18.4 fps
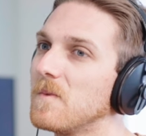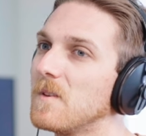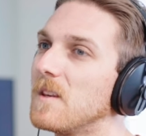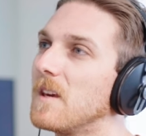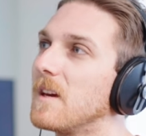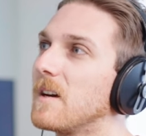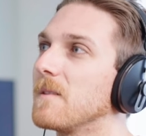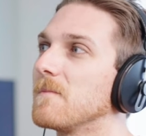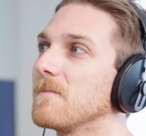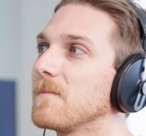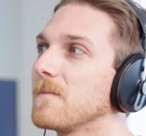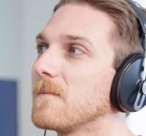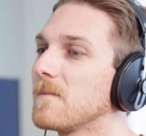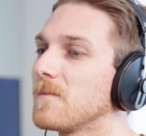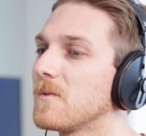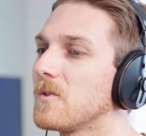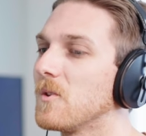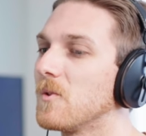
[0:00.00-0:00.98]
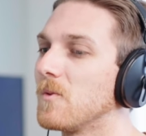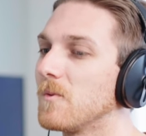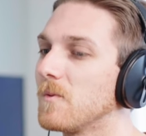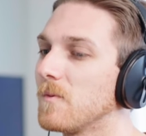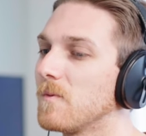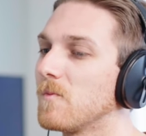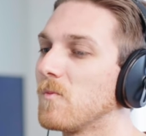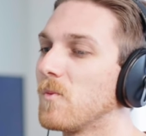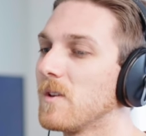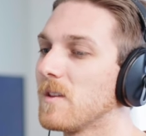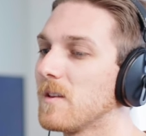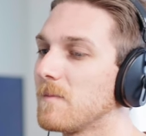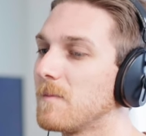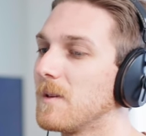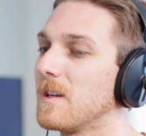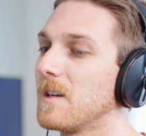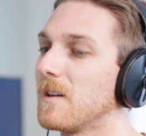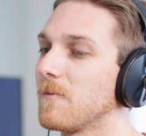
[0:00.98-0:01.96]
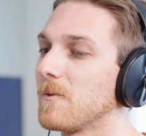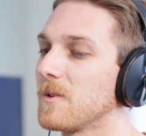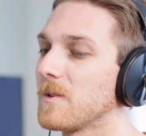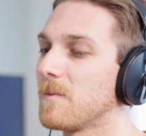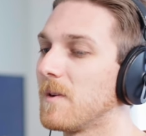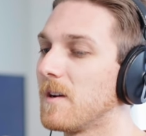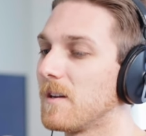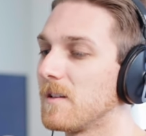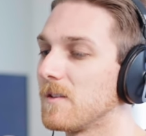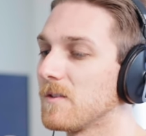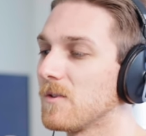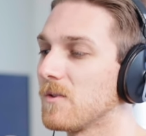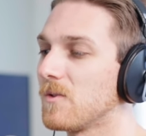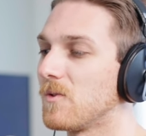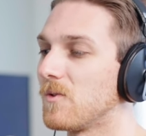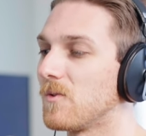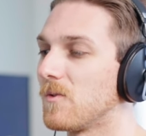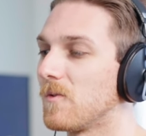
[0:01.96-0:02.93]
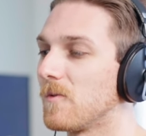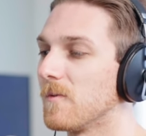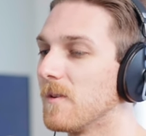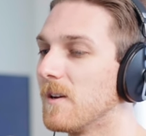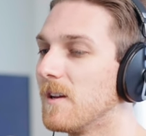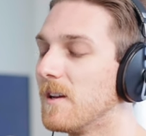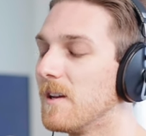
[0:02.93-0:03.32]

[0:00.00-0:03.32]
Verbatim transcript: Yeah. So, with it being a response to